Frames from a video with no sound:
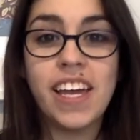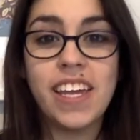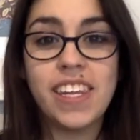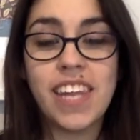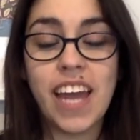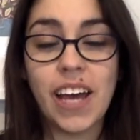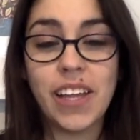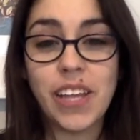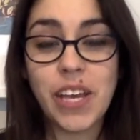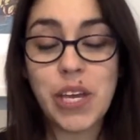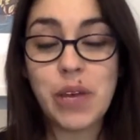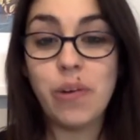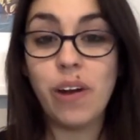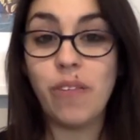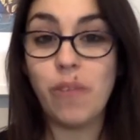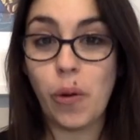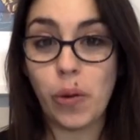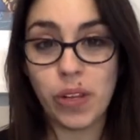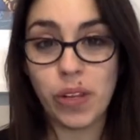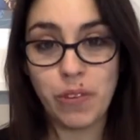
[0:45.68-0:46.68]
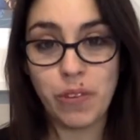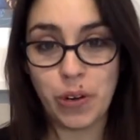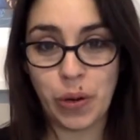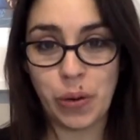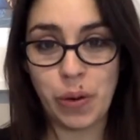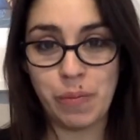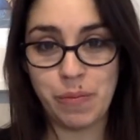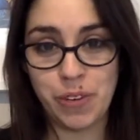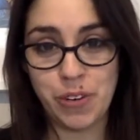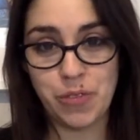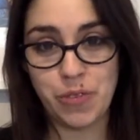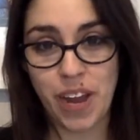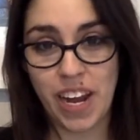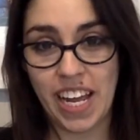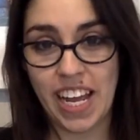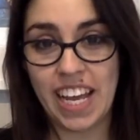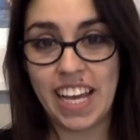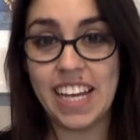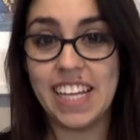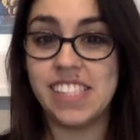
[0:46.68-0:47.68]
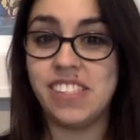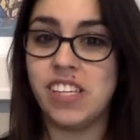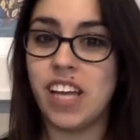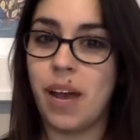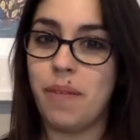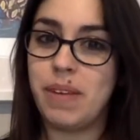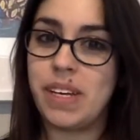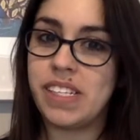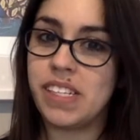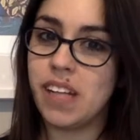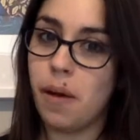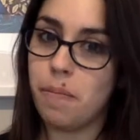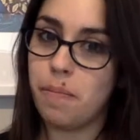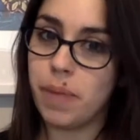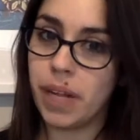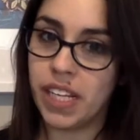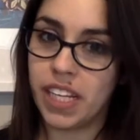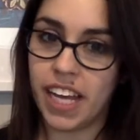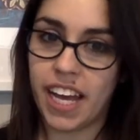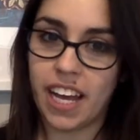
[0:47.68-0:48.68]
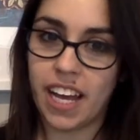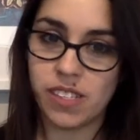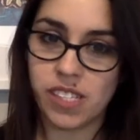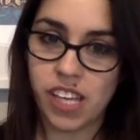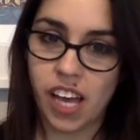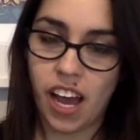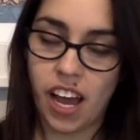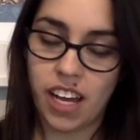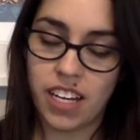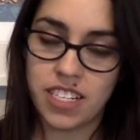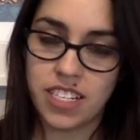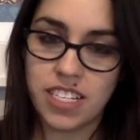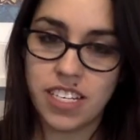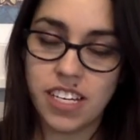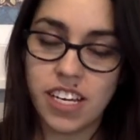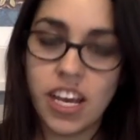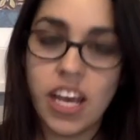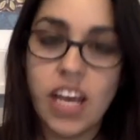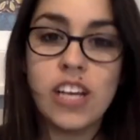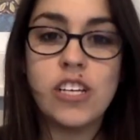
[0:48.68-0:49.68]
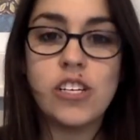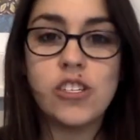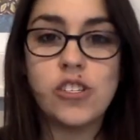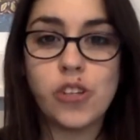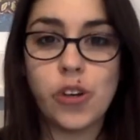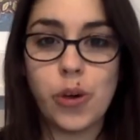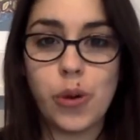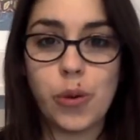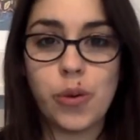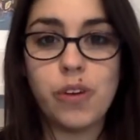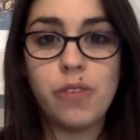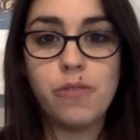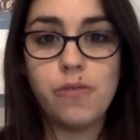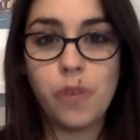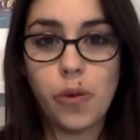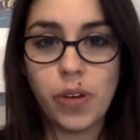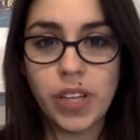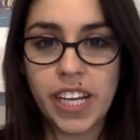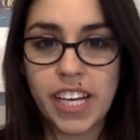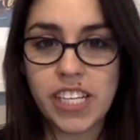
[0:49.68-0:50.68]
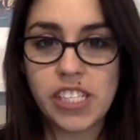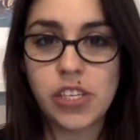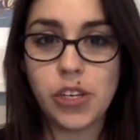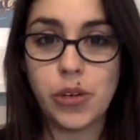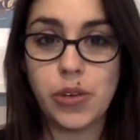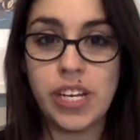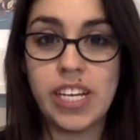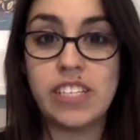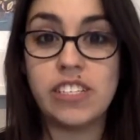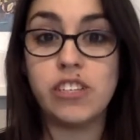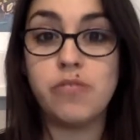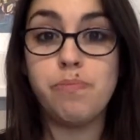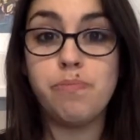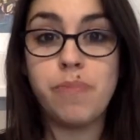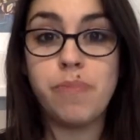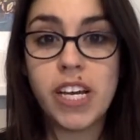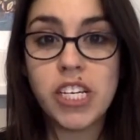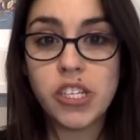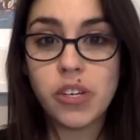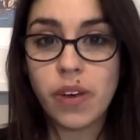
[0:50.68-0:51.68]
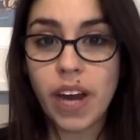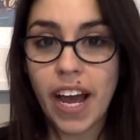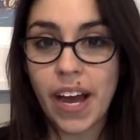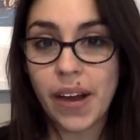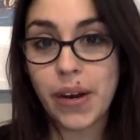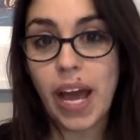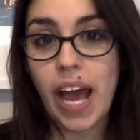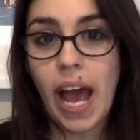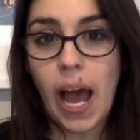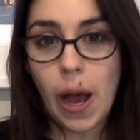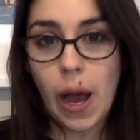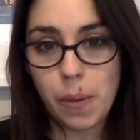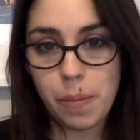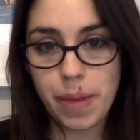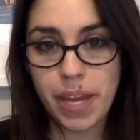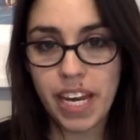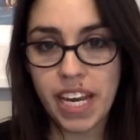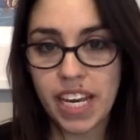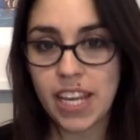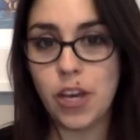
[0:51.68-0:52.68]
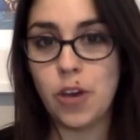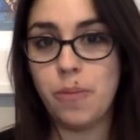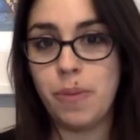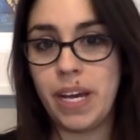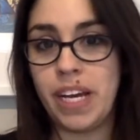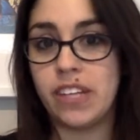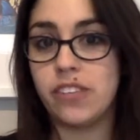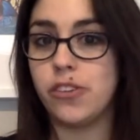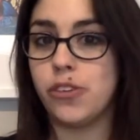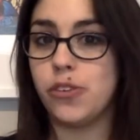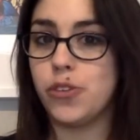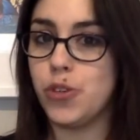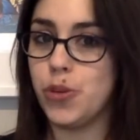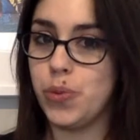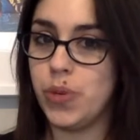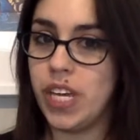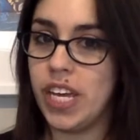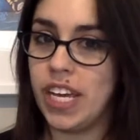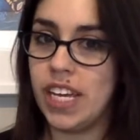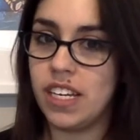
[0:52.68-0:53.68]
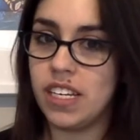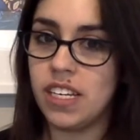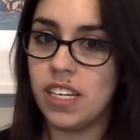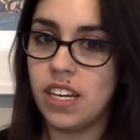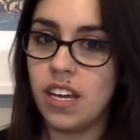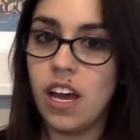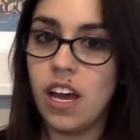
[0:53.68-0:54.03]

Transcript: Now that you have all of your equipment ready, it's time to start building our skirt. So for this, you need to measure out how many Neopixels you need.